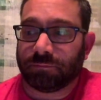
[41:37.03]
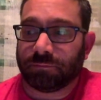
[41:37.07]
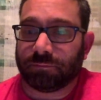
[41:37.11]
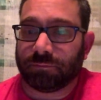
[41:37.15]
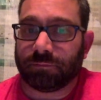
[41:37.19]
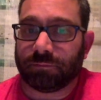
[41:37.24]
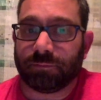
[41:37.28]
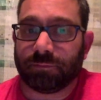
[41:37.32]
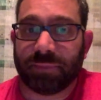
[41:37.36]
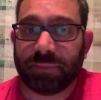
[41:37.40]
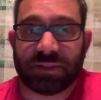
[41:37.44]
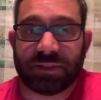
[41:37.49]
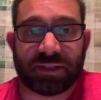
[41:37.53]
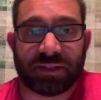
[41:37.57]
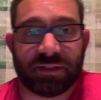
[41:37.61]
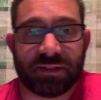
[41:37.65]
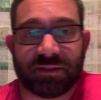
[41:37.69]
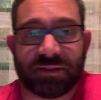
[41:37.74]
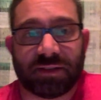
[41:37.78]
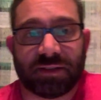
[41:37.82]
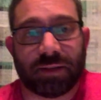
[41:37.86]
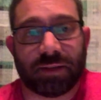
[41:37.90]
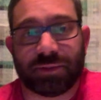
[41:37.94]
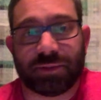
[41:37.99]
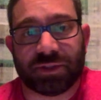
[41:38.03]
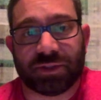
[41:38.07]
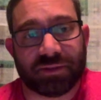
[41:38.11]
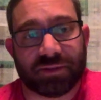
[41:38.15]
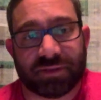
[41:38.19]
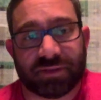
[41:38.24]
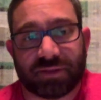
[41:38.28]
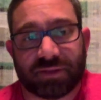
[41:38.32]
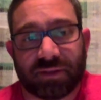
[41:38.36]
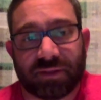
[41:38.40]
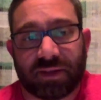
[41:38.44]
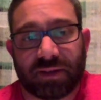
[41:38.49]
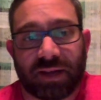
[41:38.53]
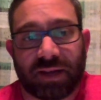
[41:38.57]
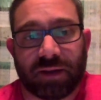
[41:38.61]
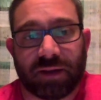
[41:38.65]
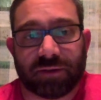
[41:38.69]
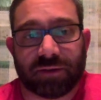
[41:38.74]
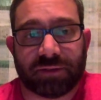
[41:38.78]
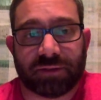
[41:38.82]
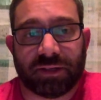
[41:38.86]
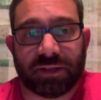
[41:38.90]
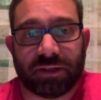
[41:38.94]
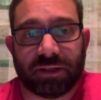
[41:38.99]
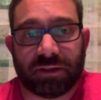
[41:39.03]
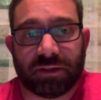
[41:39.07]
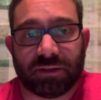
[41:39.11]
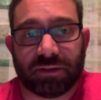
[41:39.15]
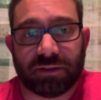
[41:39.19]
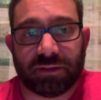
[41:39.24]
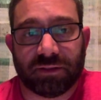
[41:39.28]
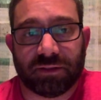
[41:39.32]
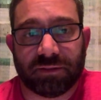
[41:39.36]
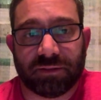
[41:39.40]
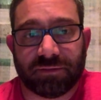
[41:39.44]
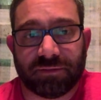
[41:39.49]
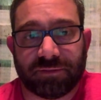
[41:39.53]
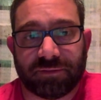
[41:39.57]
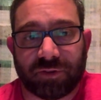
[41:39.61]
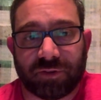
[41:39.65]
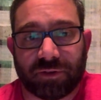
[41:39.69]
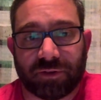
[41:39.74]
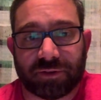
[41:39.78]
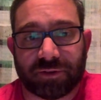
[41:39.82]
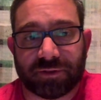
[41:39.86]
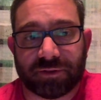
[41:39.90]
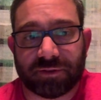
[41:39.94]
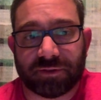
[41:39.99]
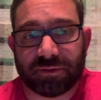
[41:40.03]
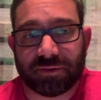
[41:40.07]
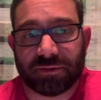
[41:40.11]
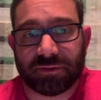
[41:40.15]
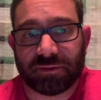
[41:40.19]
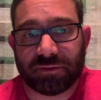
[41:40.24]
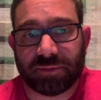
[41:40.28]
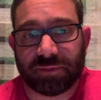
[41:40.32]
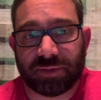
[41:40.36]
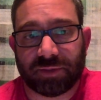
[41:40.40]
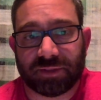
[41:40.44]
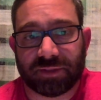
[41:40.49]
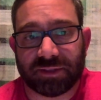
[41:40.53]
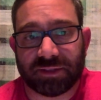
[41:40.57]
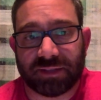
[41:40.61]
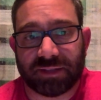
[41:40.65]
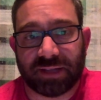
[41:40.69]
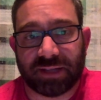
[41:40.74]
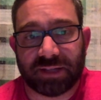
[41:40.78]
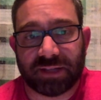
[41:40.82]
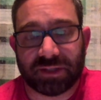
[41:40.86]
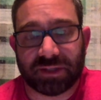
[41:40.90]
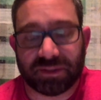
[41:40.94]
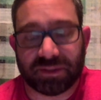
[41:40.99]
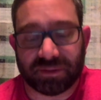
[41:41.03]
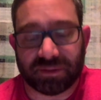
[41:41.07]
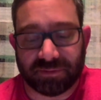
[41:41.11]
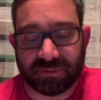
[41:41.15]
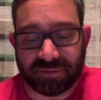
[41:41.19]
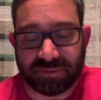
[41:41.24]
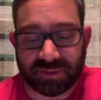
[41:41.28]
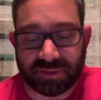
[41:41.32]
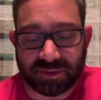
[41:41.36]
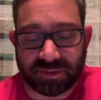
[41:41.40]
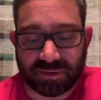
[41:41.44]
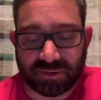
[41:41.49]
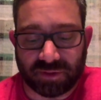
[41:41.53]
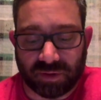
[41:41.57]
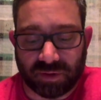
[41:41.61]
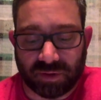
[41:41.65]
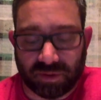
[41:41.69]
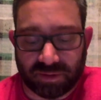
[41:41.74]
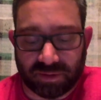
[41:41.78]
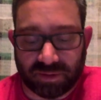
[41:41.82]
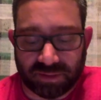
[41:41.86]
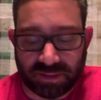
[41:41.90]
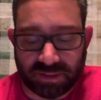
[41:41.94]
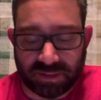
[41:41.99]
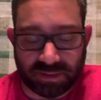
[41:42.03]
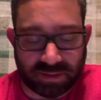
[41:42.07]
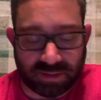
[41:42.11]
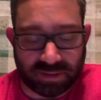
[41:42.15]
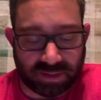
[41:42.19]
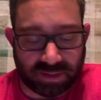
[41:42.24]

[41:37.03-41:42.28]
misconceptions out there and false presentations of his thought. And